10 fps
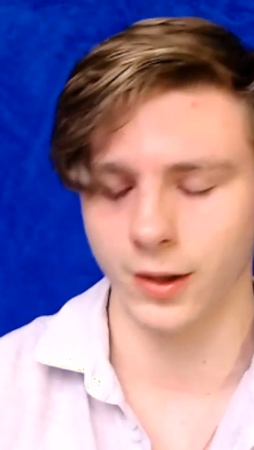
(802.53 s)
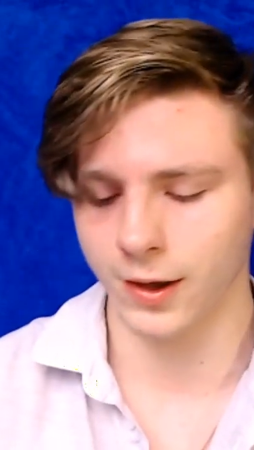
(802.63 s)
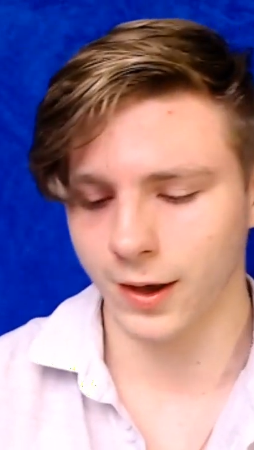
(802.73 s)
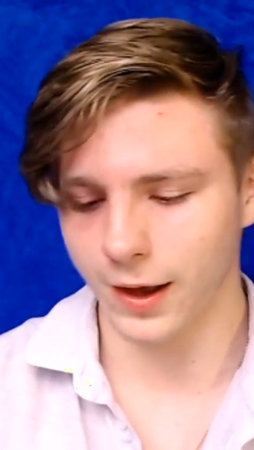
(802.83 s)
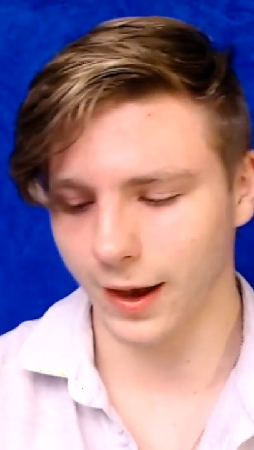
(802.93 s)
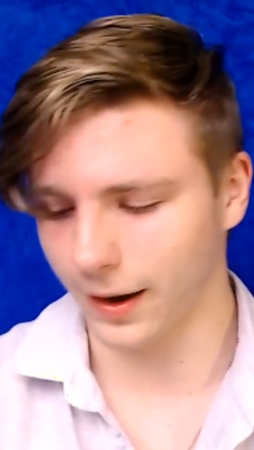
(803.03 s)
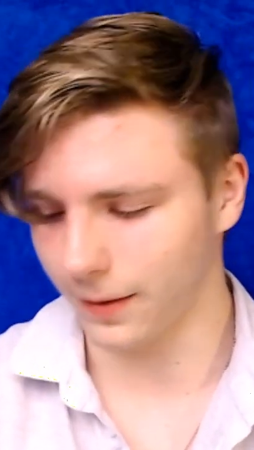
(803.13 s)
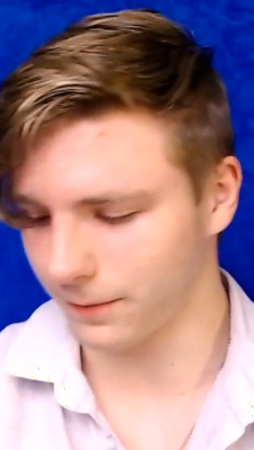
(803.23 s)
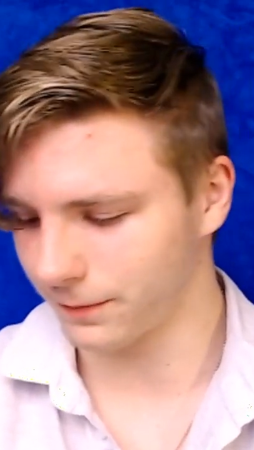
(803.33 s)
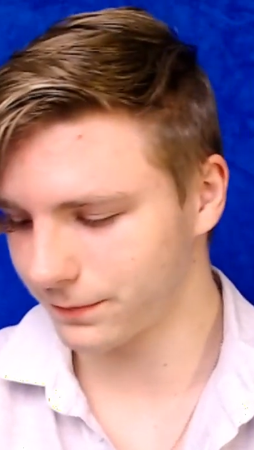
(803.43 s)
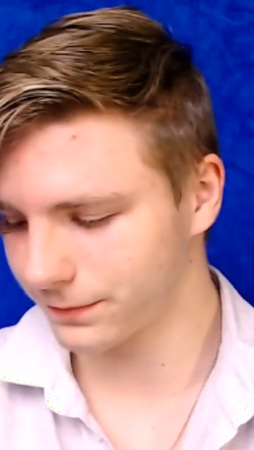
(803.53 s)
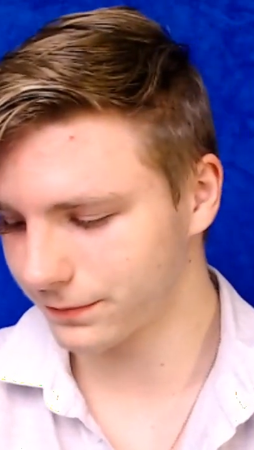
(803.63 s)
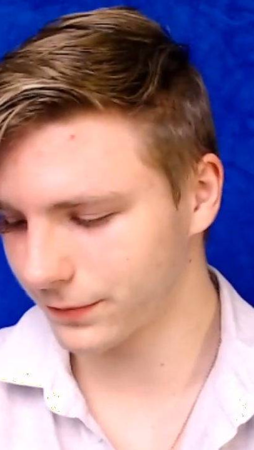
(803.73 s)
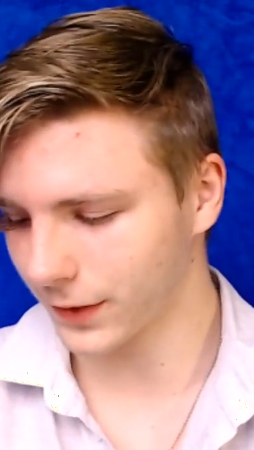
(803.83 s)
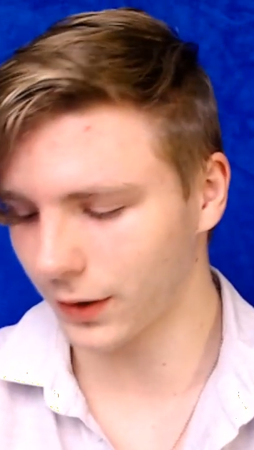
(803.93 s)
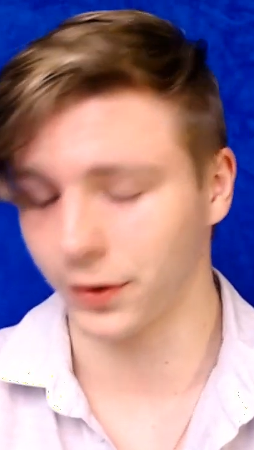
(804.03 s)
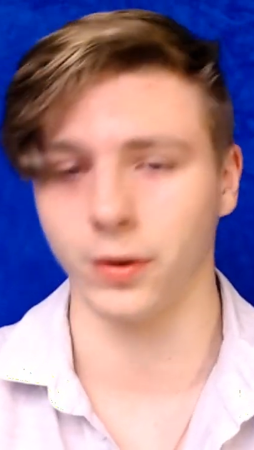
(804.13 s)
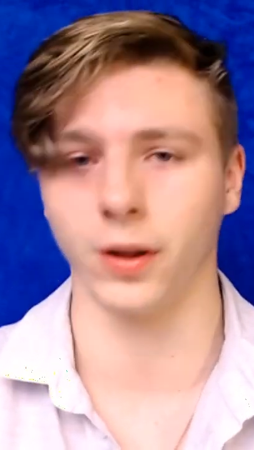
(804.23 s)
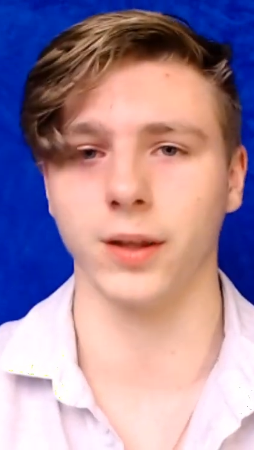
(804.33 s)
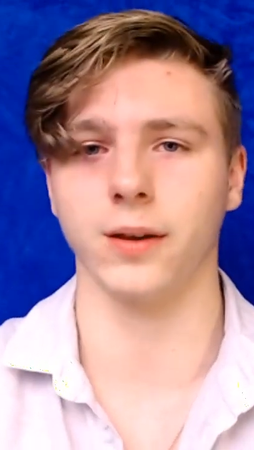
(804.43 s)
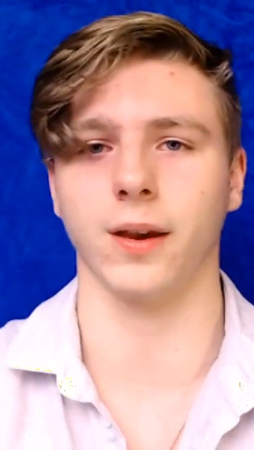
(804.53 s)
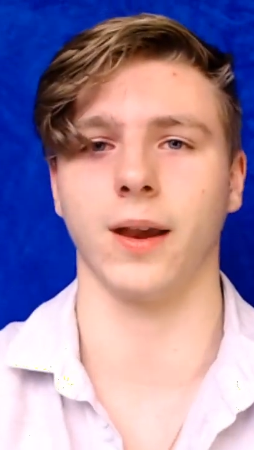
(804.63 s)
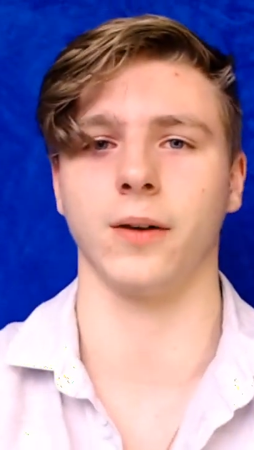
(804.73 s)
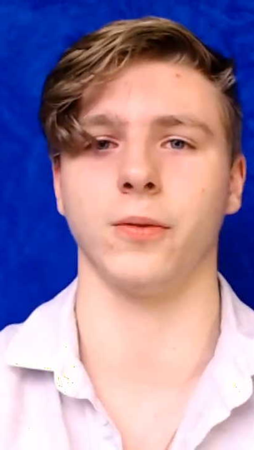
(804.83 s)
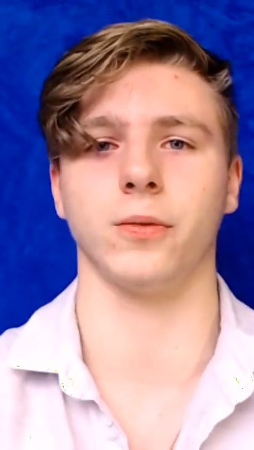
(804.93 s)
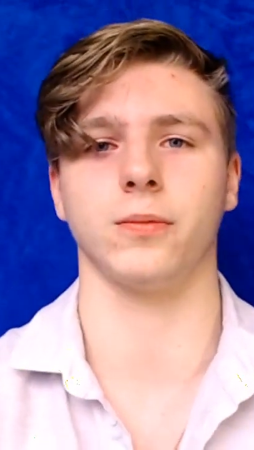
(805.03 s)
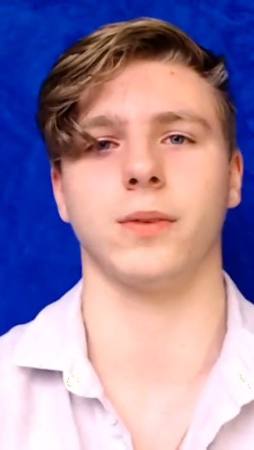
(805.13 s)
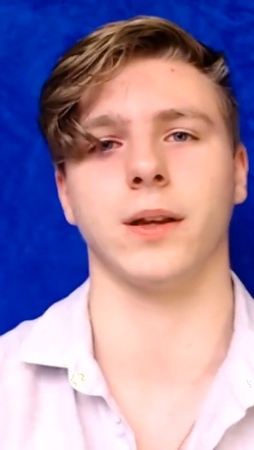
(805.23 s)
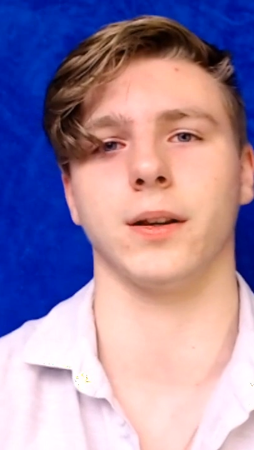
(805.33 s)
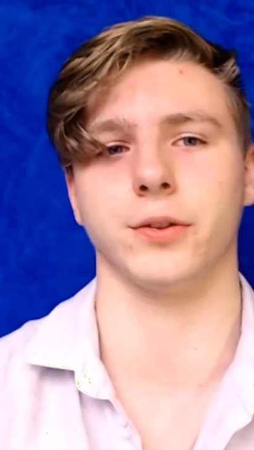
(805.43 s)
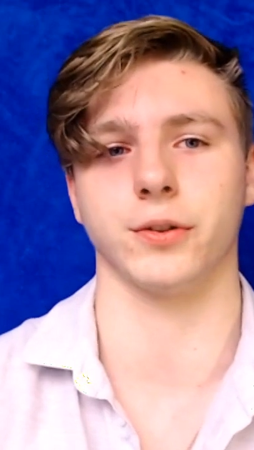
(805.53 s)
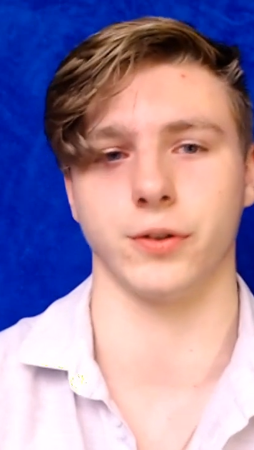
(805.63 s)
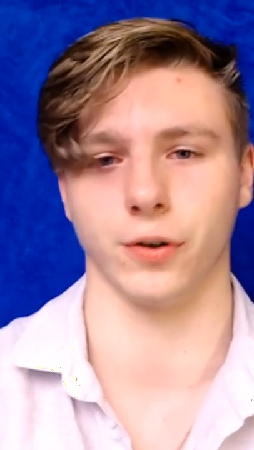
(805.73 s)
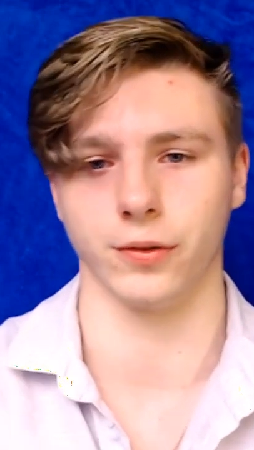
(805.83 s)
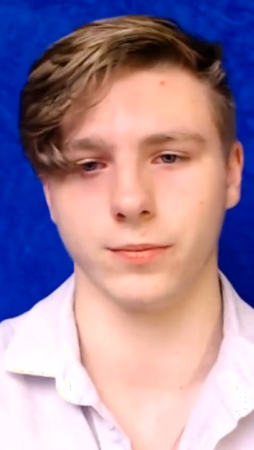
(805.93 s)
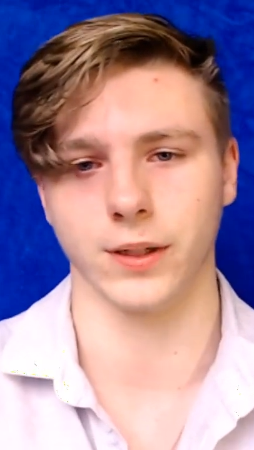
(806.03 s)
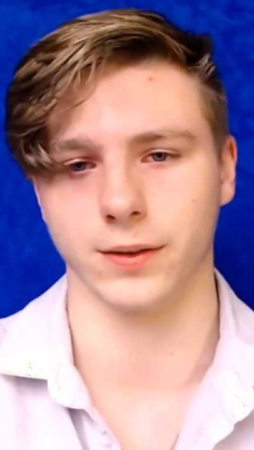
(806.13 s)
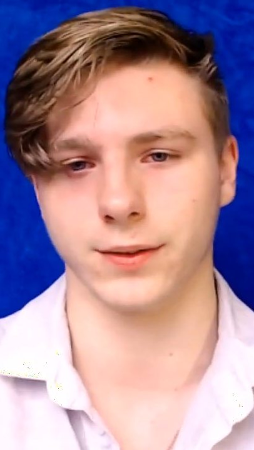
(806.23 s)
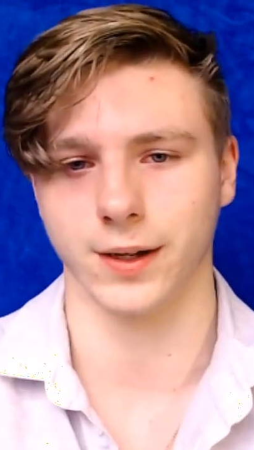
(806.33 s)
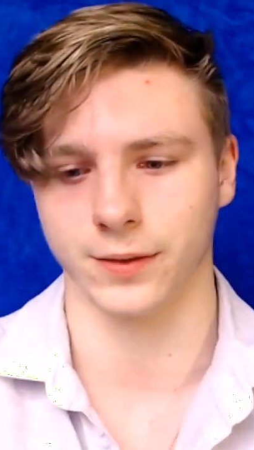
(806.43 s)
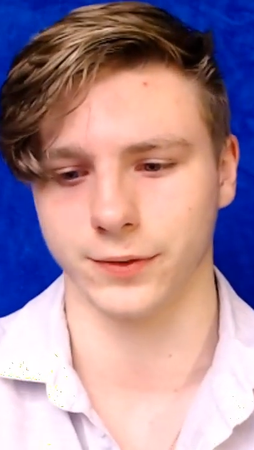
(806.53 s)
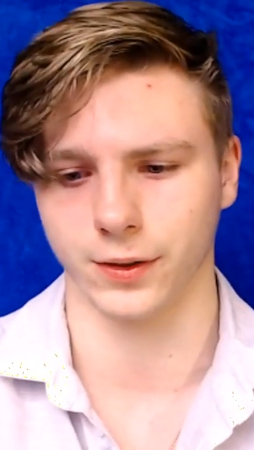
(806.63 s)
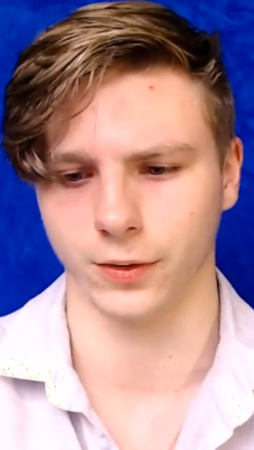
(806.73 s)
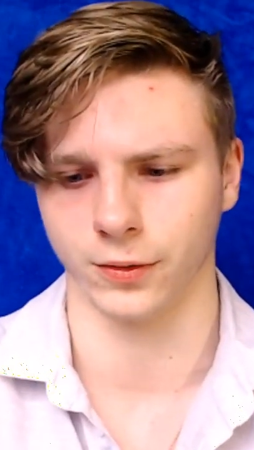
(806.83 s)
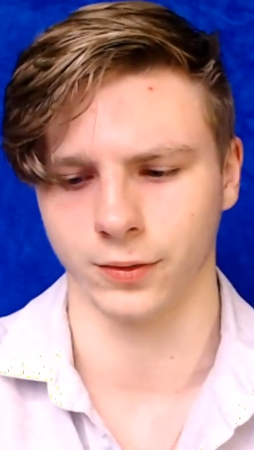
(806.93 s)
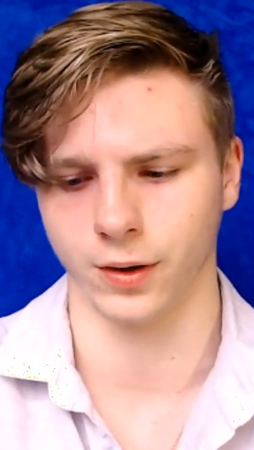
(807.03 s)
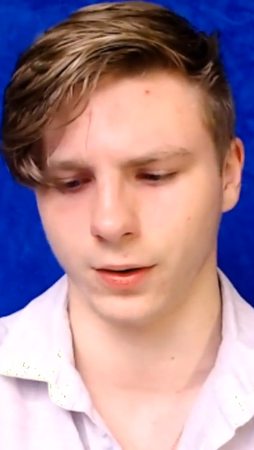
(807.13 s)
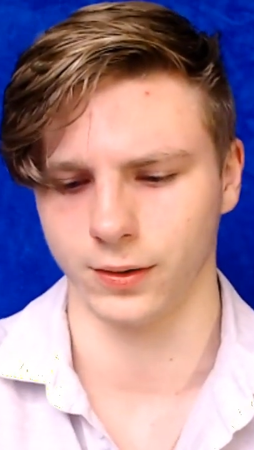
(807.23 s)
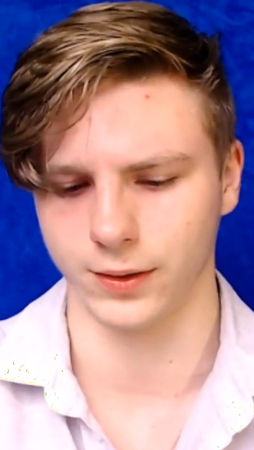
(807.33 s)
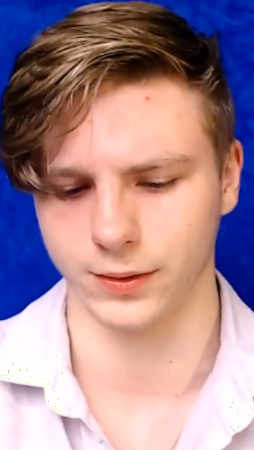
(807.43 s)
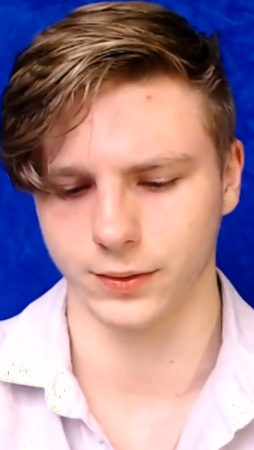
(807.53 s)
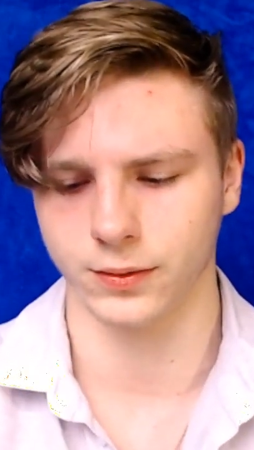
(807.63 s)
I don't like how English is done, because you have to learn all these